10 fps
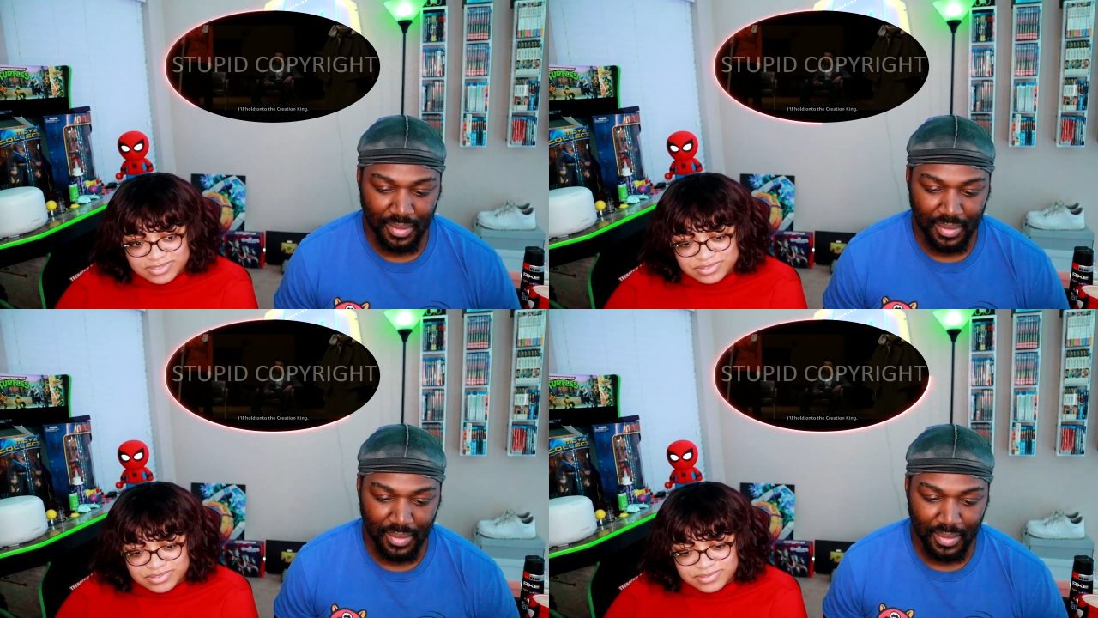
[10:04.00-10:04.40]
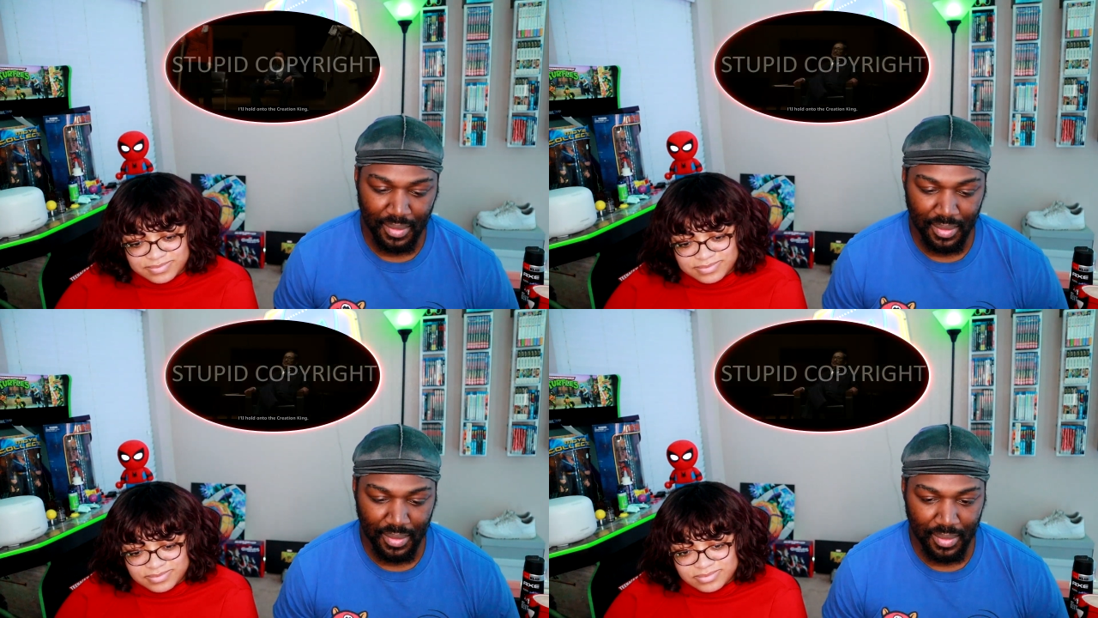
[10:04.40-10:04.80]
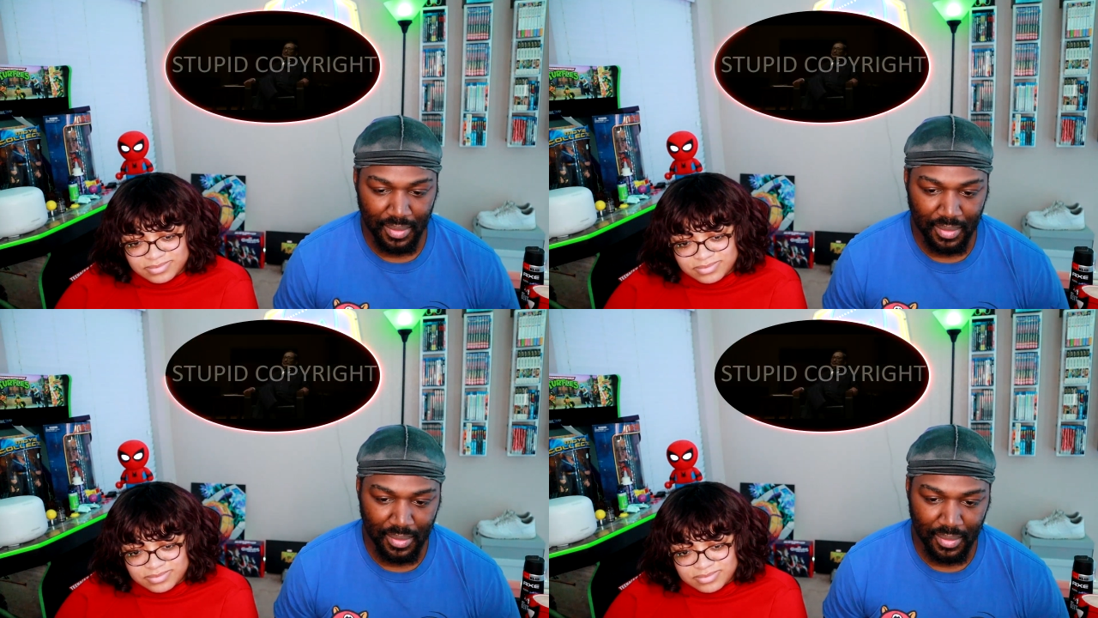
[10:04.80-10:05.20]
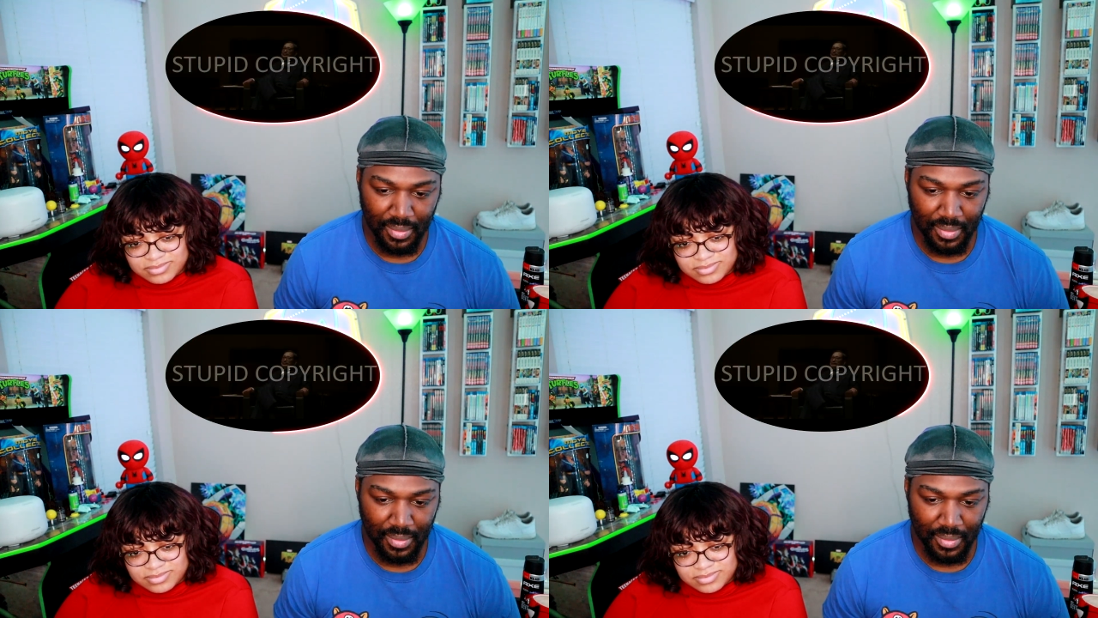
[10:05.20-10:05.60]

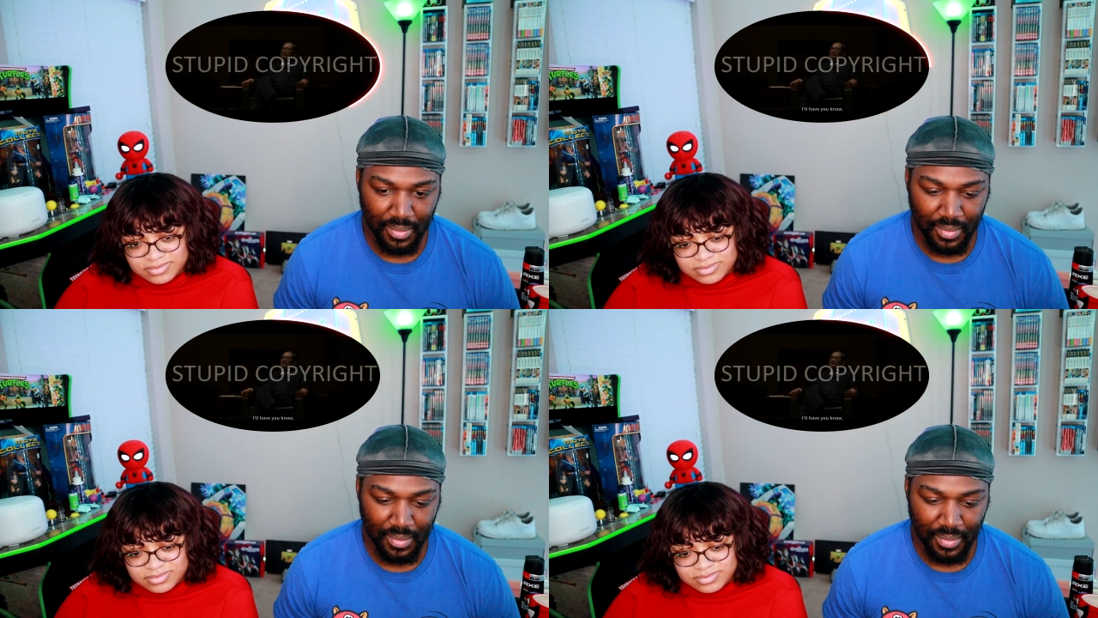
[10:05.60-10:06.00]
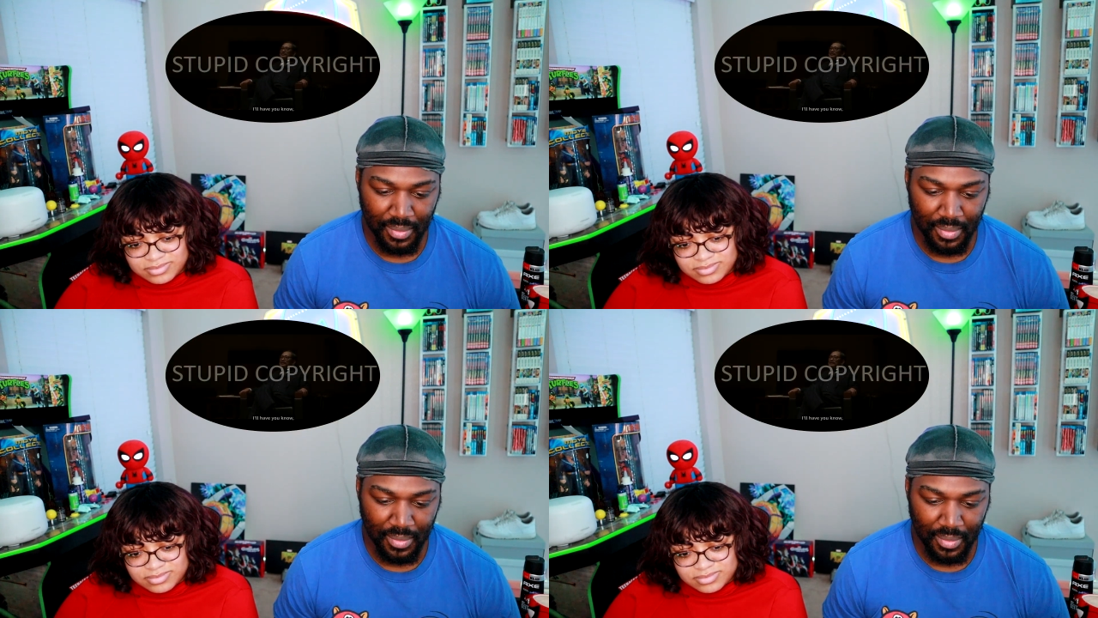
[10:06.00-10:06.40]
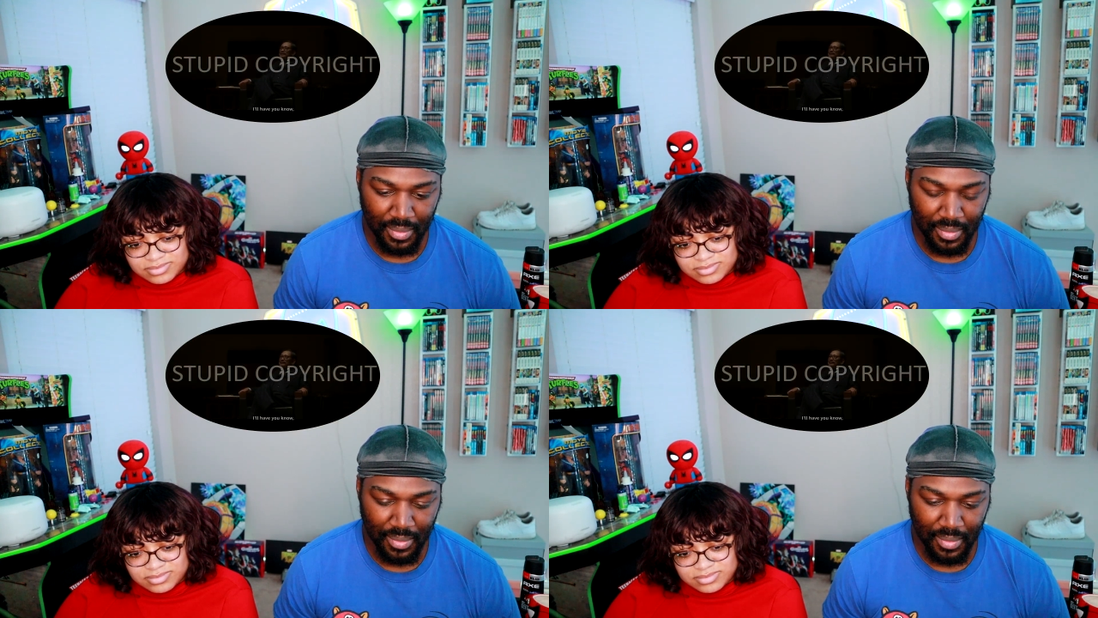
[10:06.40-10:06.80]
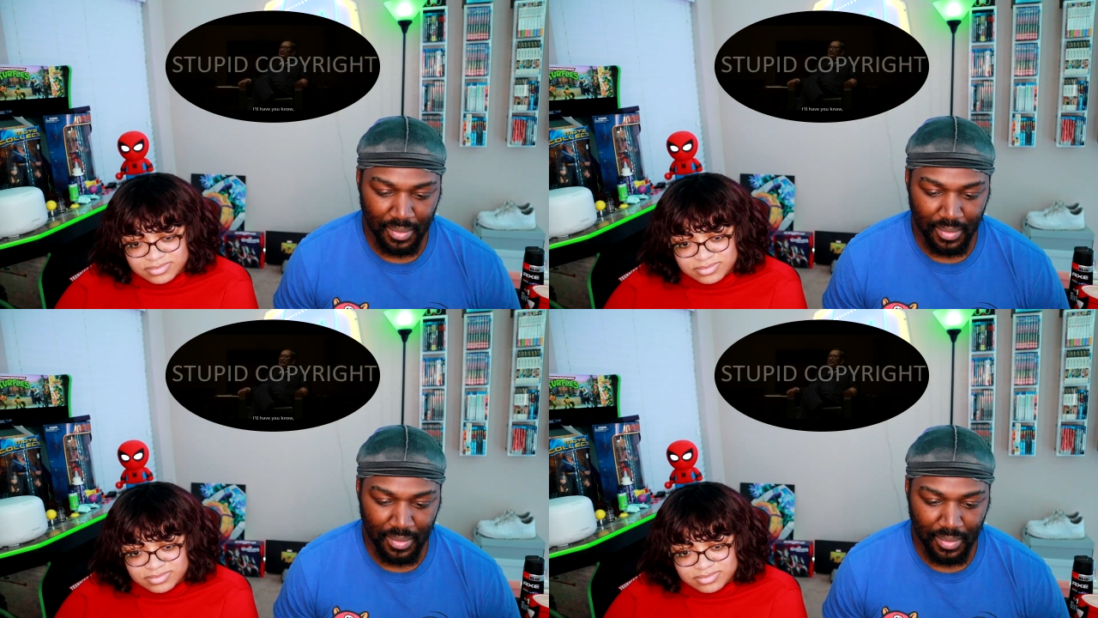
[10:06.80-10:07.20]

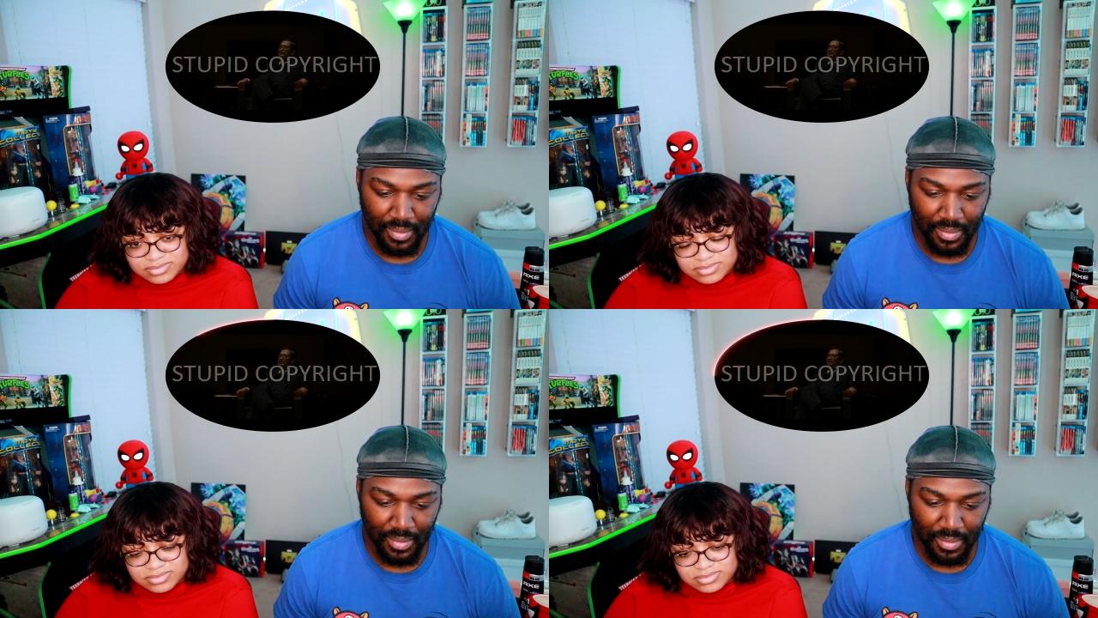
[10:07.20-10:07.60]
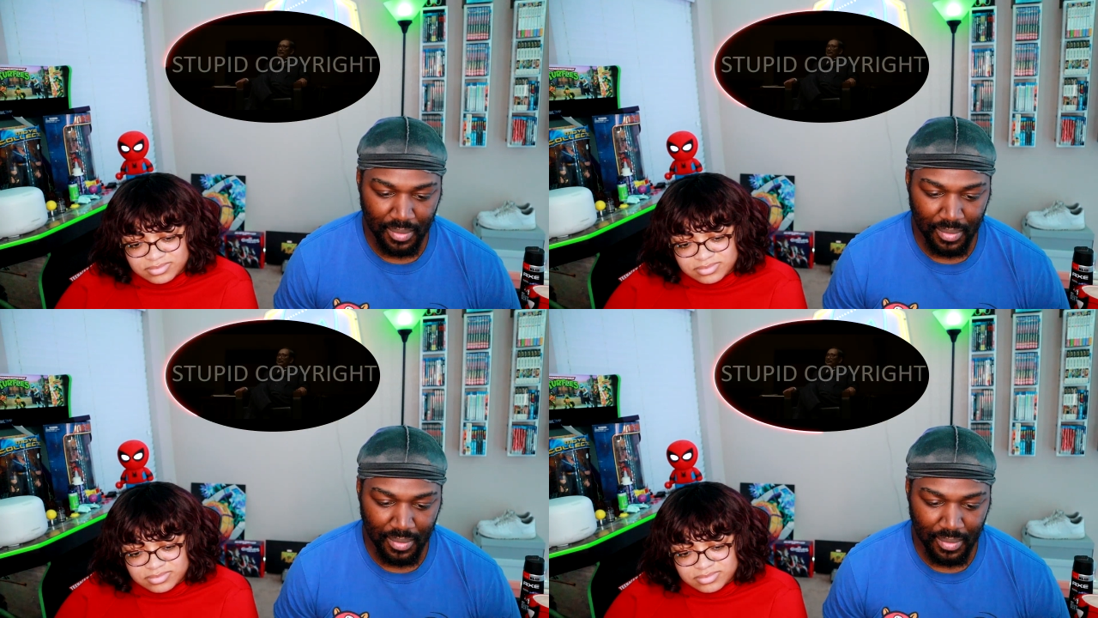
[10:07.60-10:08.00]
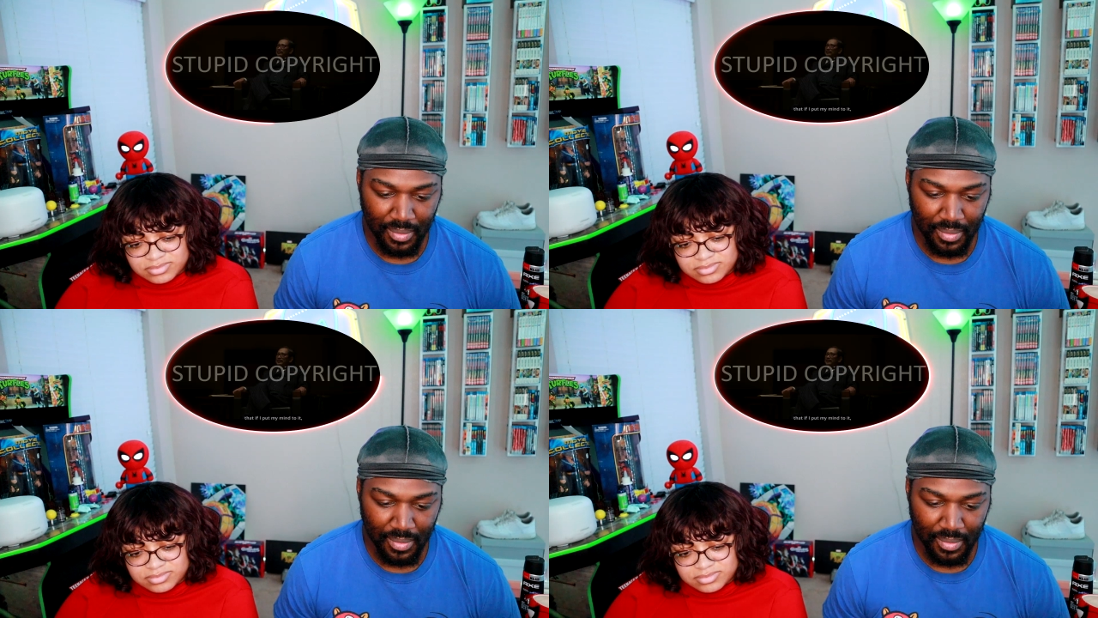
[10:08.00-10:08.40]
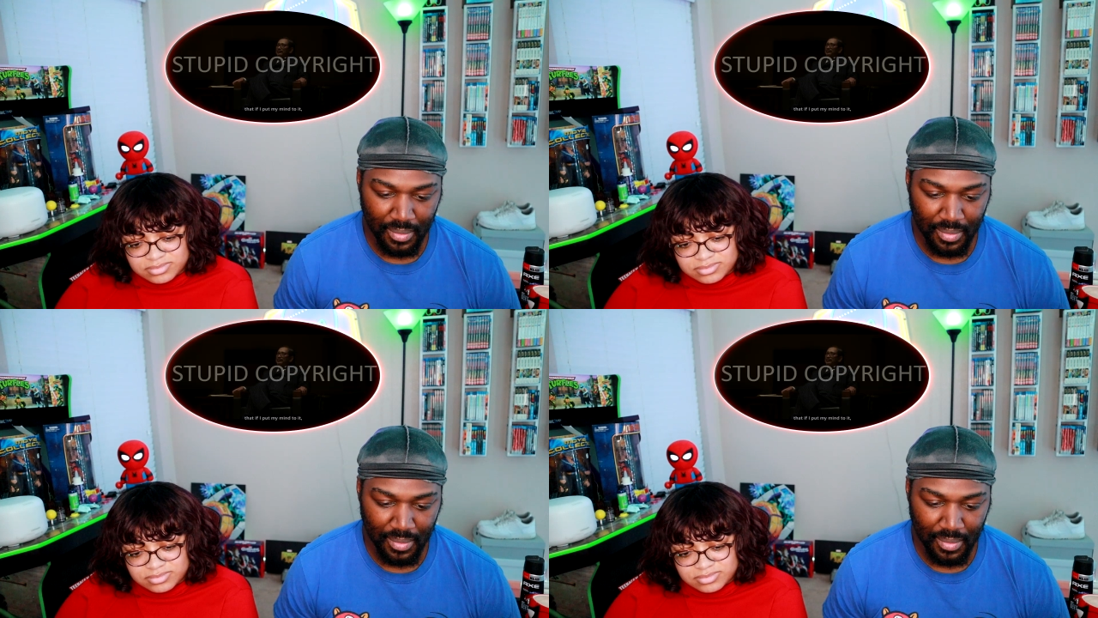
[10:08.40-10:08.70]
Nobody speaks.